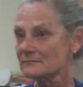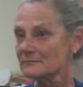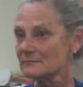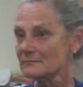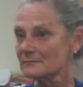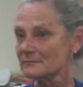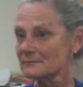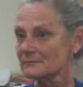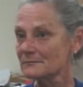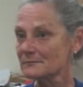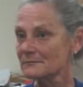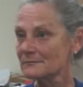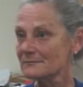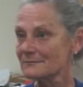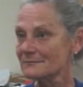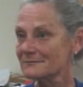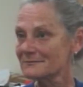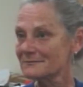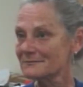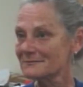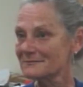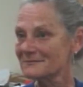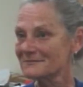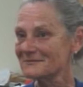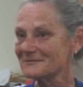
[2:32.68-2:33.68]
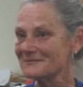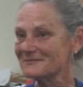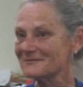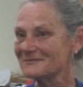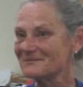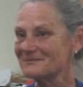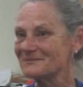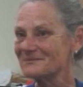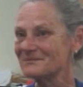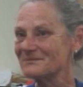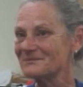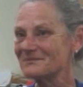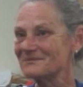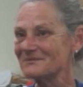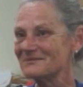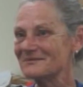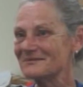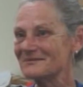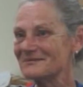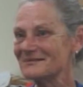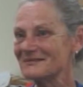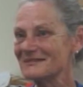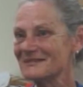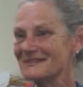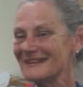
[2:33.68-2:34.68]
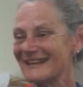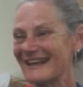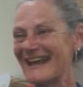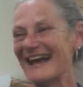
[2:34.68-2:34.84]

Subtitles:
[no speech]